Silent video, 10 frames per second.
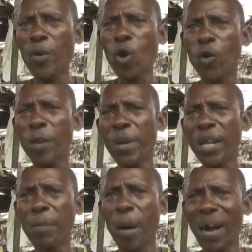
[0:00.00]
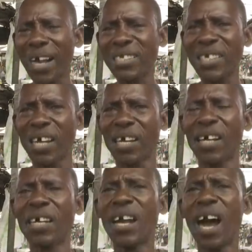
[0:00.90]
Sinki, all these
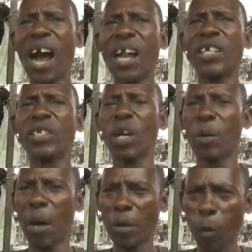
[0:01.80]
mixtures of plants